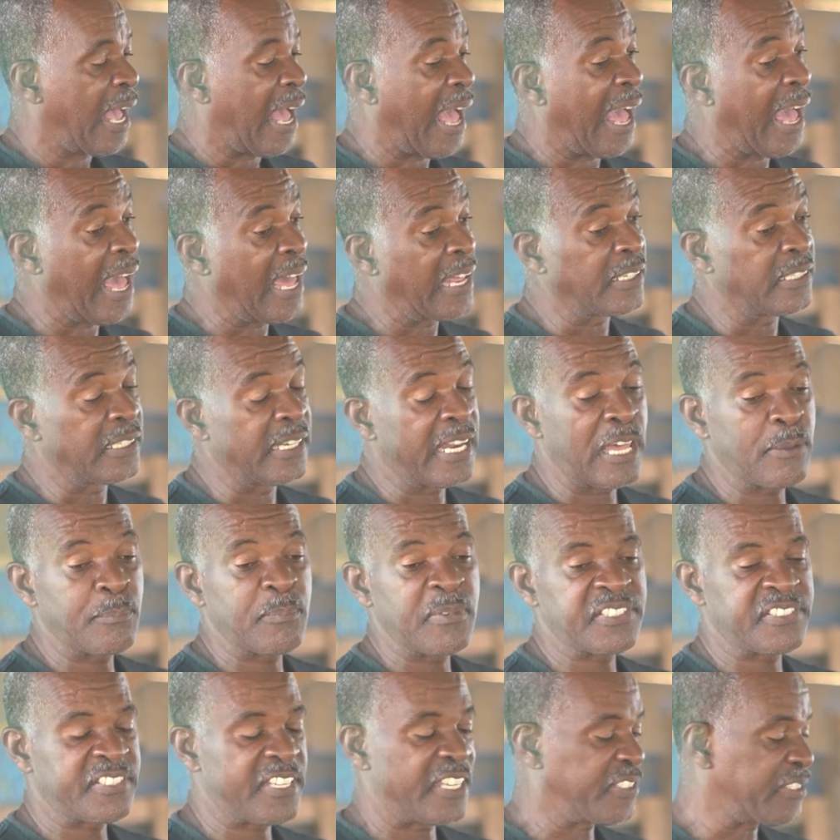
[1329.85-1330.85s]
And let
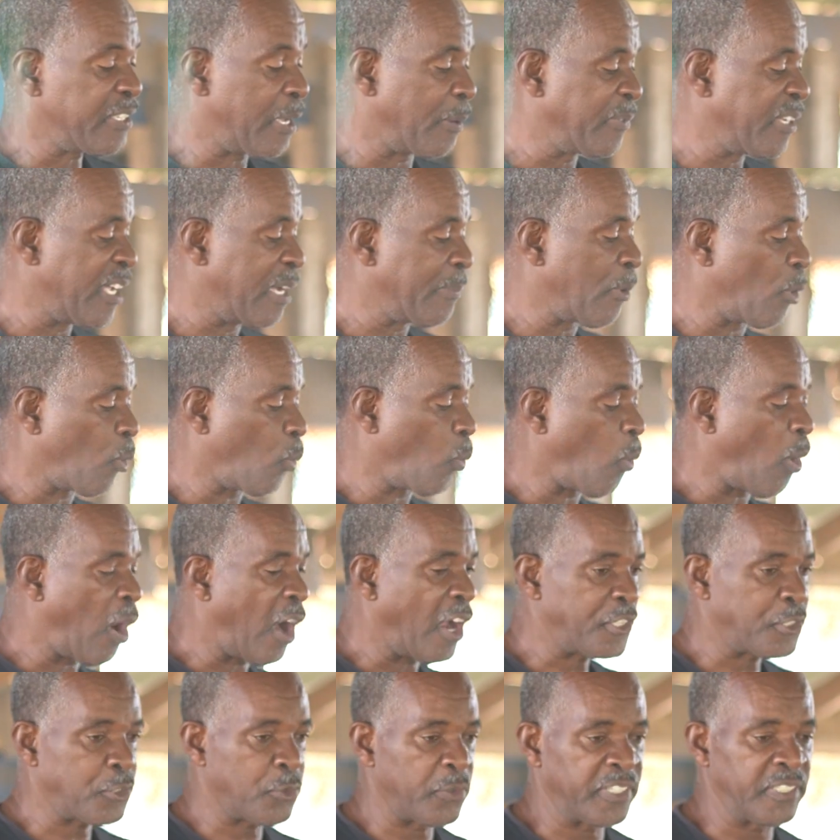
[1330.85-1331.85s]
me say something about
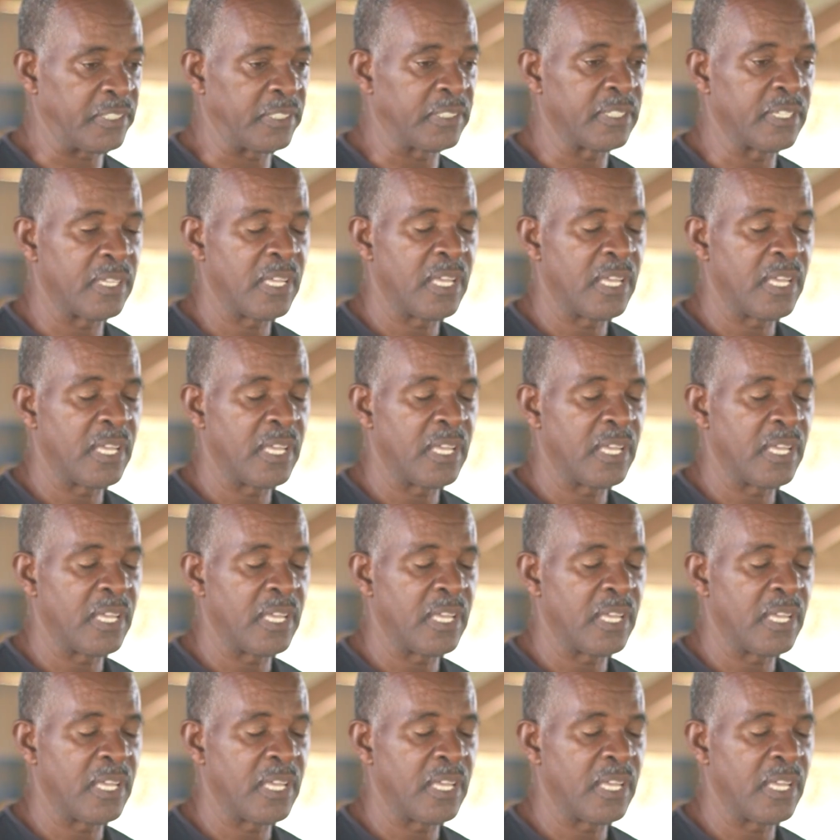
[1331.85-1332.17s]
watering.